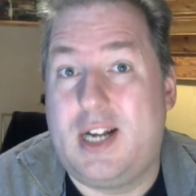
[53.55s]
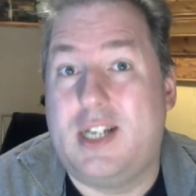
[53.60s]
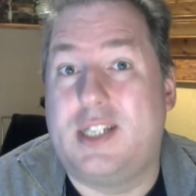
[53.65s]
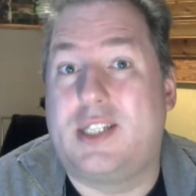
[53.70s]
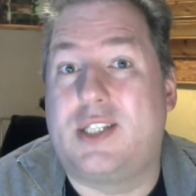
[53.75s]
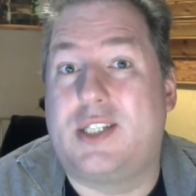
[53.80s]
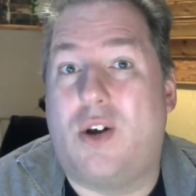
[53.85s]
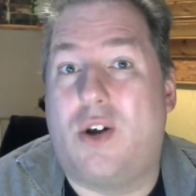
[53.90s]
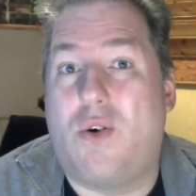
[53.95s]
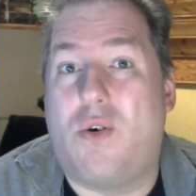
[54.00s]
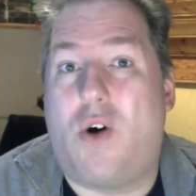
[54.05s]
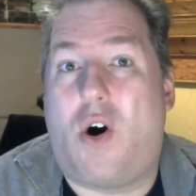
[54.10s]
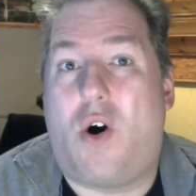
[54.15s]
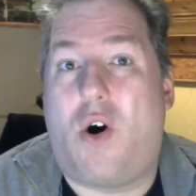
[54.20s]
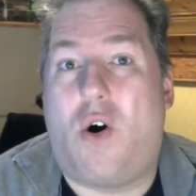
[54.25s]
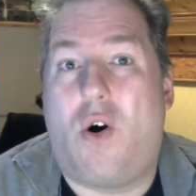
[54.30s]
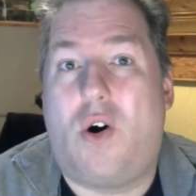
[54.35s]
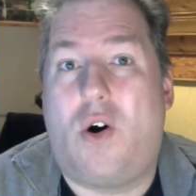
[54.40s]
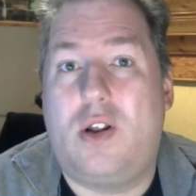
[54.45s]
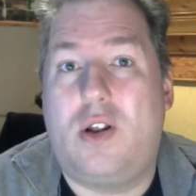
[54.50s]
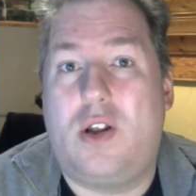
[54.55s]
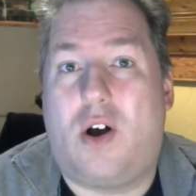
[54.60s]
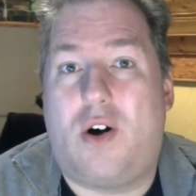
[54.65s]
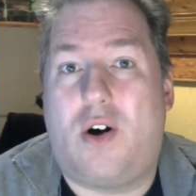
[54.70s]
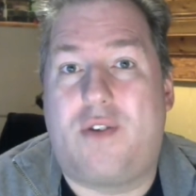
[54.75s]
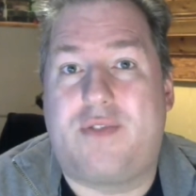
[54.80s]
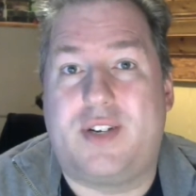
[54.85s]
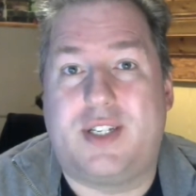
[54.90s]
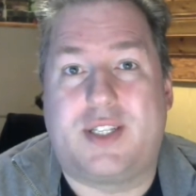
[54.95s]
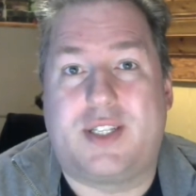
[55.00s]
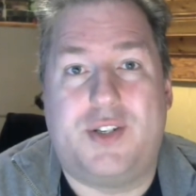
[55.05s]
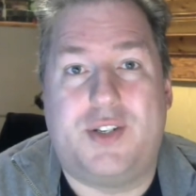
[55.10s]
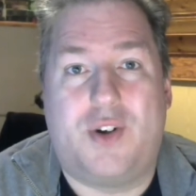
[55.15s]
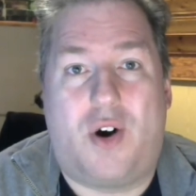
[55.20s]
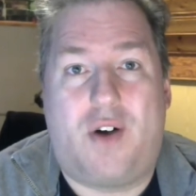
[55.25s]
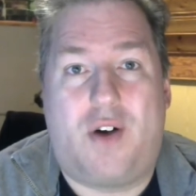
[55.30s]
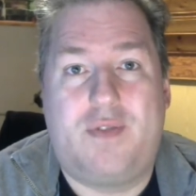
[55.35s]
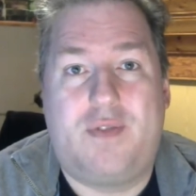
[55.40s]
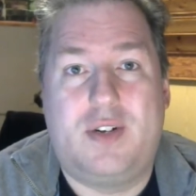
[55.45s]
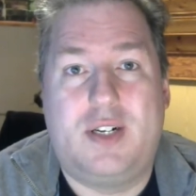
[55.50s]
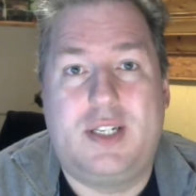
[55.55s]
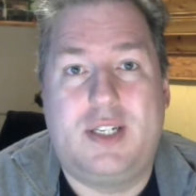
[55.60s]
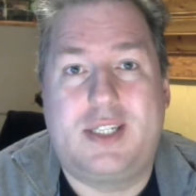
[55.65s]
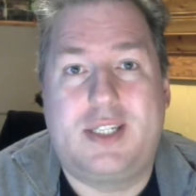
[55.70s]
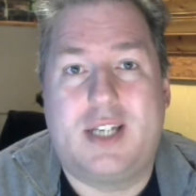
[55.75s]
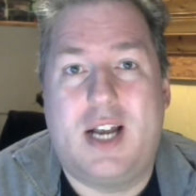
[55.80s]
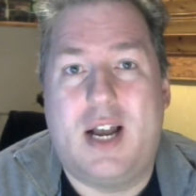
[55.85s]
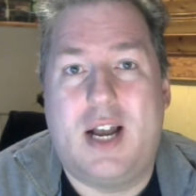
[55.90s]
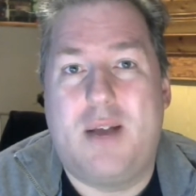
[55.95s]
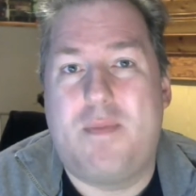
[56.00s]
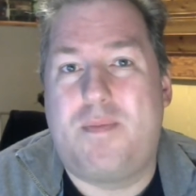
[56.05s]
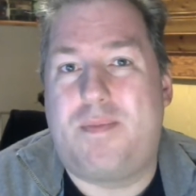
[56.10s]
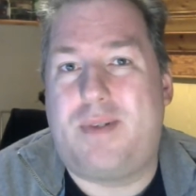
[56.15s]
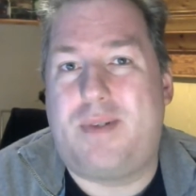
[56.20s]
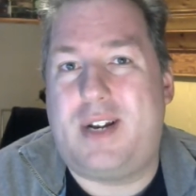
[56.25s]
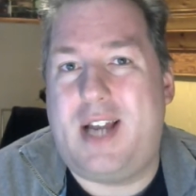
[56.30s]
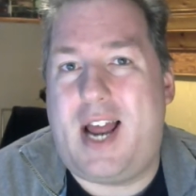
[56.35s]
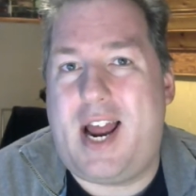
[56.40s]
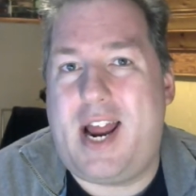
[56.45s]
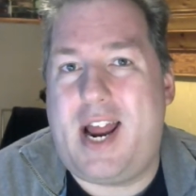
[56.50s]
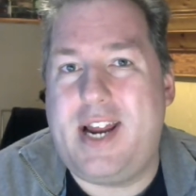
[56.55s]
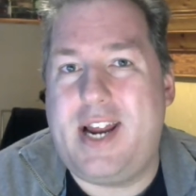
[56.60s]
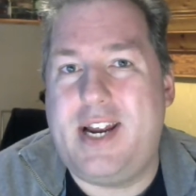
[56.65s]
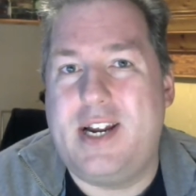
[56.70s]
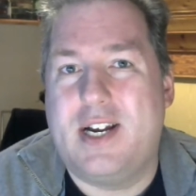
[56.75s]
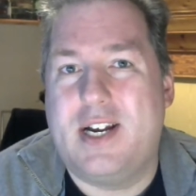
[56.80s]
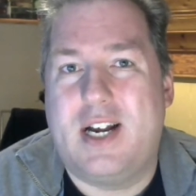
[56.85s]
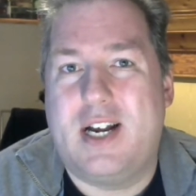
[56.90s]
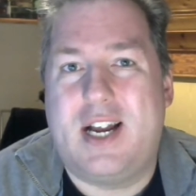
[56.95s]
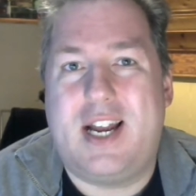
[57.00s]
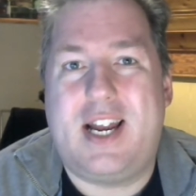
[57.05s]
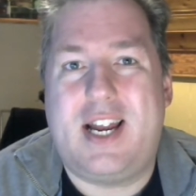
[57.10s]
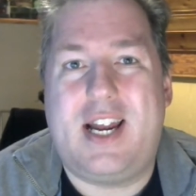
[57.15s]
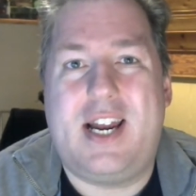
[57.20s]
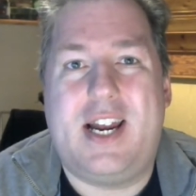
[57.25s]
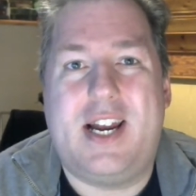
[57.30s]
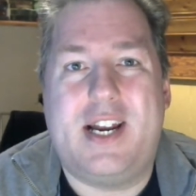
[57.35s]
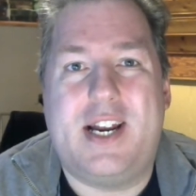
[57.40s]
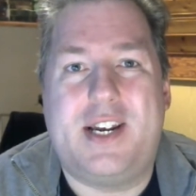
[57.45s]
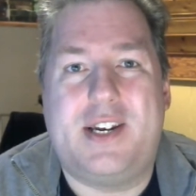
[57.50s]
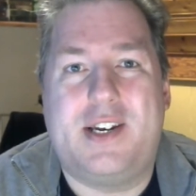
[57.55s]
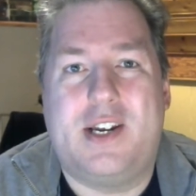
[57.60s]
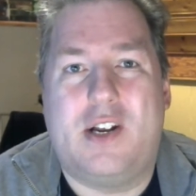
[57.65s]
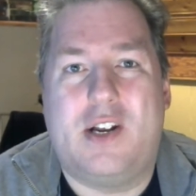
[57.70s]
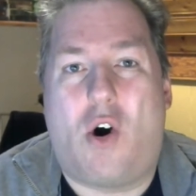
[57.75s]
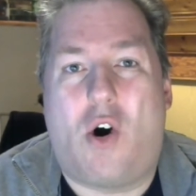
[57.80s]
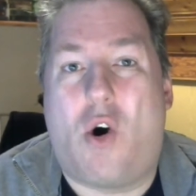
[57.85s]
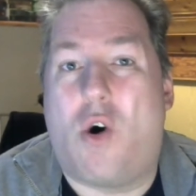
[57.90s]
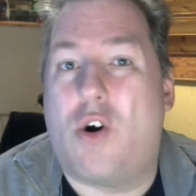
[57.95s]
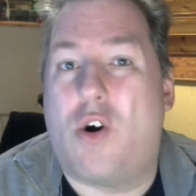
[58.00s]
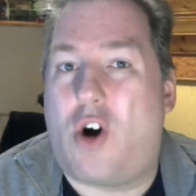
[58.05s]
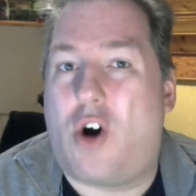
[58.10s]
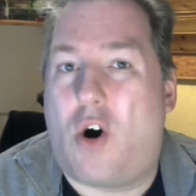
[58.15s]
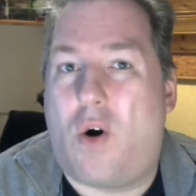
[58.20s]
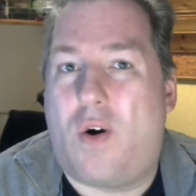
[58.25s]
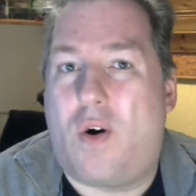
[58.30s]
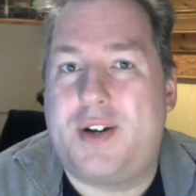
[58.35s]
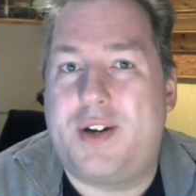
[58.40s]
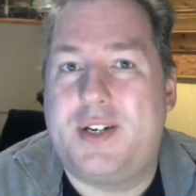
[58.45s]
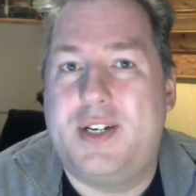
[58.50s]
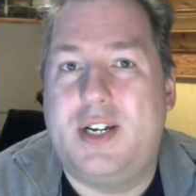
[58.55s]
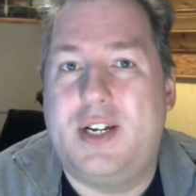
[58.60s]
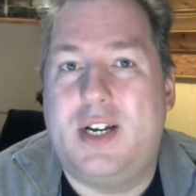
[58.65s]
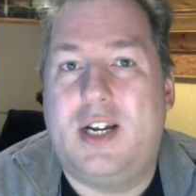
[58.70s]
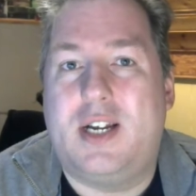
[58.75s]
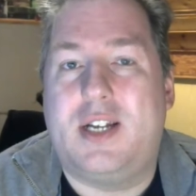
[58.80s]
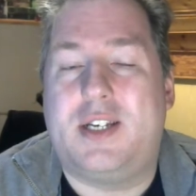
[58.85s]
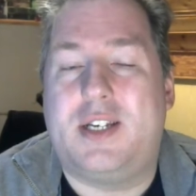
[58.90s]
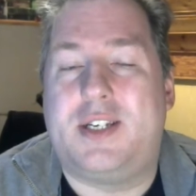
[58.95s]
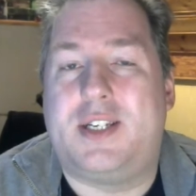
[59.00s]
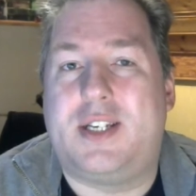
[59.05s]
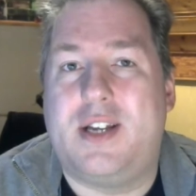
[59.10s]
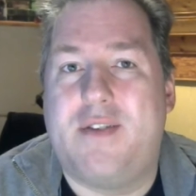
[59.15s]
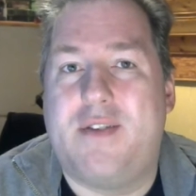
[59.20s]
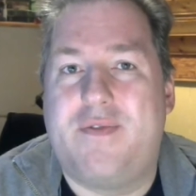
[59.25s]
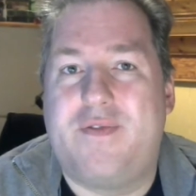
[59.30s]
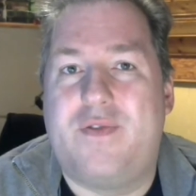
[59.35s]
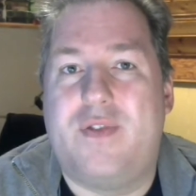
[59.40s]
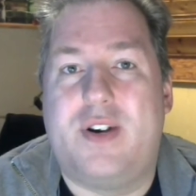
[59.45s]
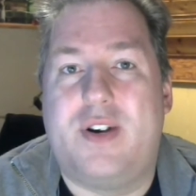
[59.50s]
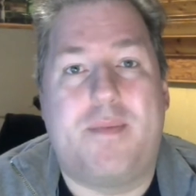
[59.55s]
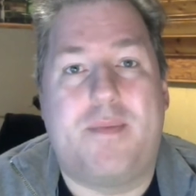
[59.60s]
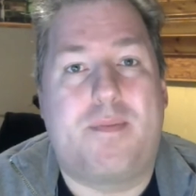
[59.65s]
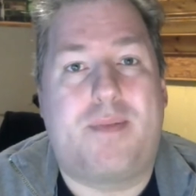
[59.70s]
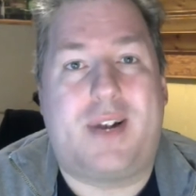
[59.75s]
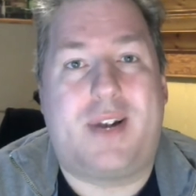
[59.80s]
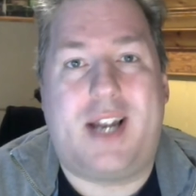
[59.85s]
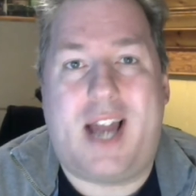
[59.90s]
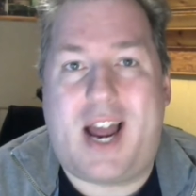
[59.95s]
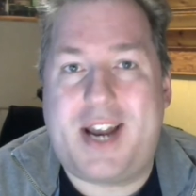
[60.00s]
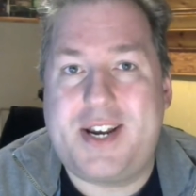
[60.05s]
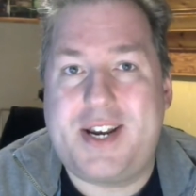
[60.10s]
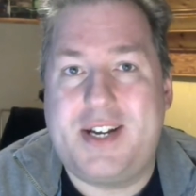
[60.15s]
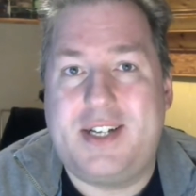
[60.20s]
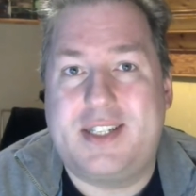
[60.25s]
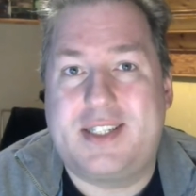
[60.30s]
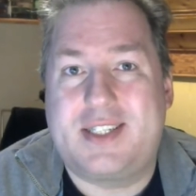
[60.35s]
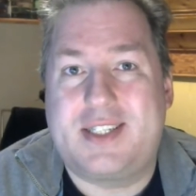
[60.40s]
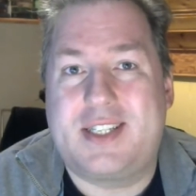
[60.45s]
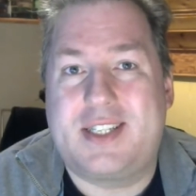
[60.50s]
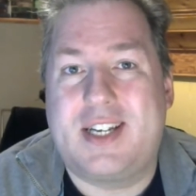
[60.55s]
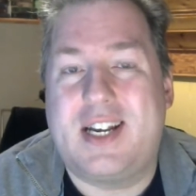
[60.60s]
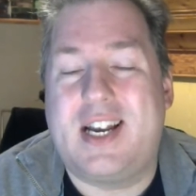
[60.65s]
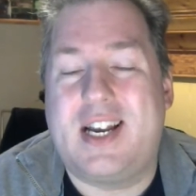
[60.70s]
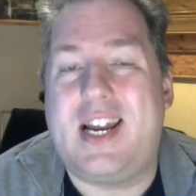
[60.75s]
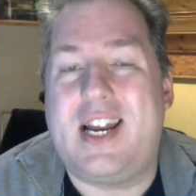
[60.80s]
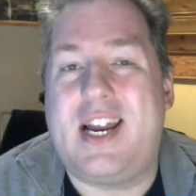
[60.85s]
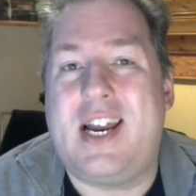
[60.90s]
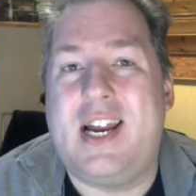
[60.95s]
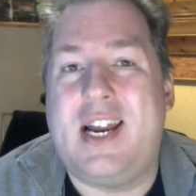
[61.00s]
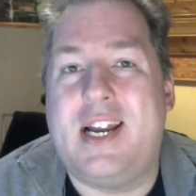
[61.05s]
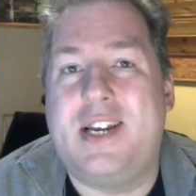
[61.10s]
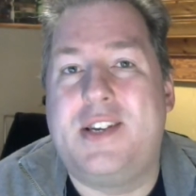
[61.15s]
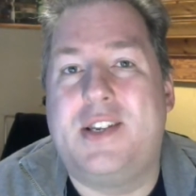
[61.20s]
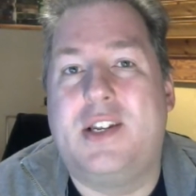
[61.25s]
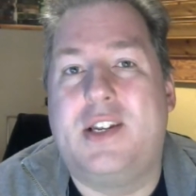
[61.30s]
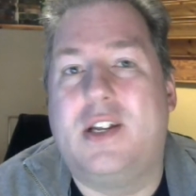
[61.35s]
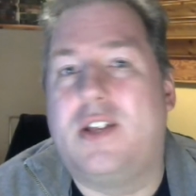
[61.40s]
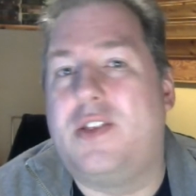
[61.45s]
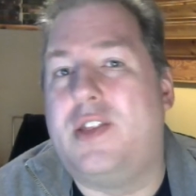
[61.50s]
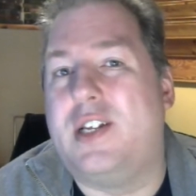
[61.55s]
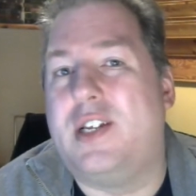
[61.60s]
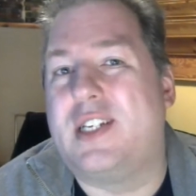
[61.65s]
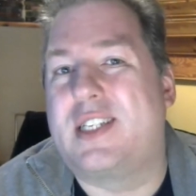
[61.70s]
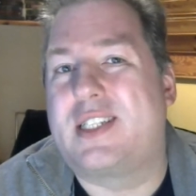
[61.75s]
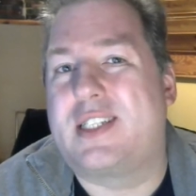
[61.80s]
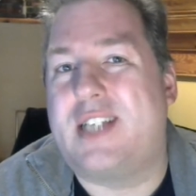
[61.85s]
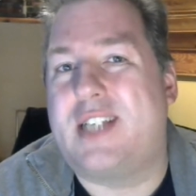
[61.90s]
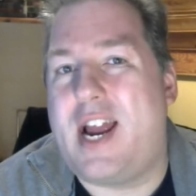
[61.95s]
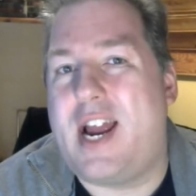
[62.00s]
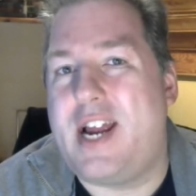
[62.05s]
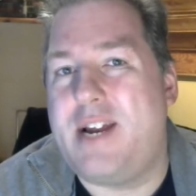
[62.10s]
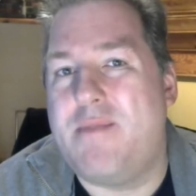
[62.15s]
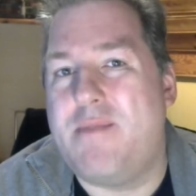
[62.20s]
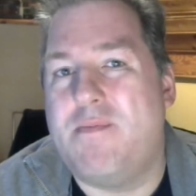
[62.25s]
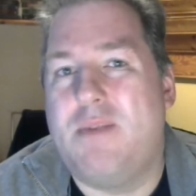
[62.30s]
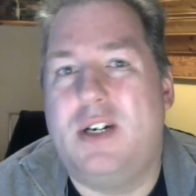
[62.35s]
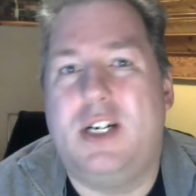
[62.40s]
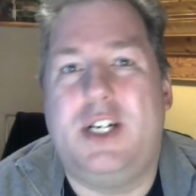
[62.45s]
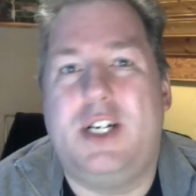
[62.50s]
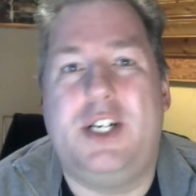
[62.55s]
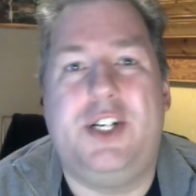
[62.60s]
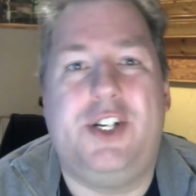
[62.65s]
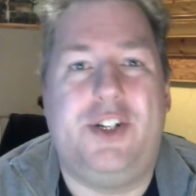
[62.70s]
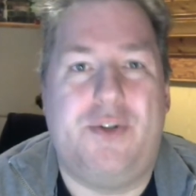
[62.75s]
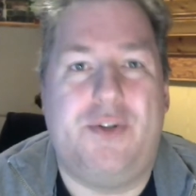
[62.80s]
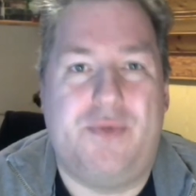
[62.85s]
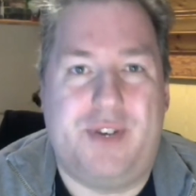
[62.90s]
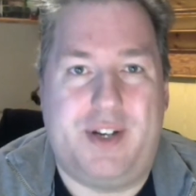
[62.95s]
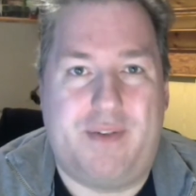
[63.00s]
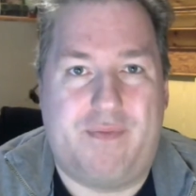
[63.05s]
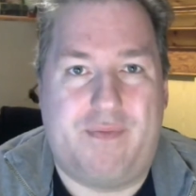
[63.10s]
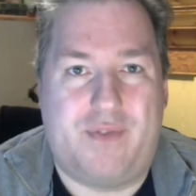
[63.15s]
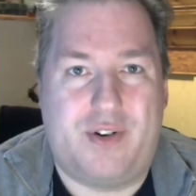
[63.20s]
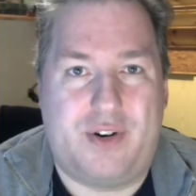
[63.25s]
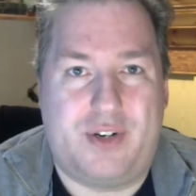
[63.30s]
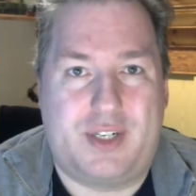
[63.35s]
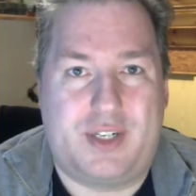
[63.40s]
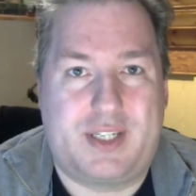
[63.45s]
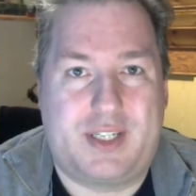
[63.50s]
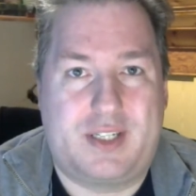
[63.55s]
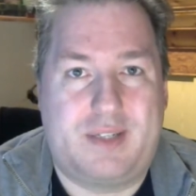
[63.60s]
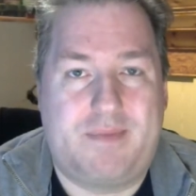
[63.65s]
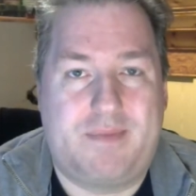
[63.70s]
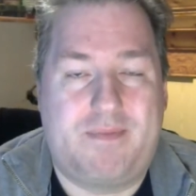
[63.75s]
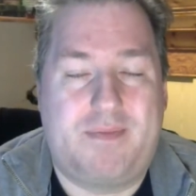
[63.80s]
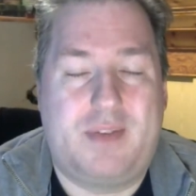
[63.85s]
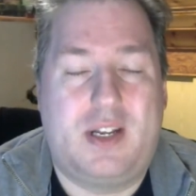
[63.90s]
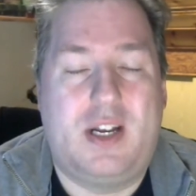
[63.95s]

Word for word: So all of his novels play in or on different planets in the same universe.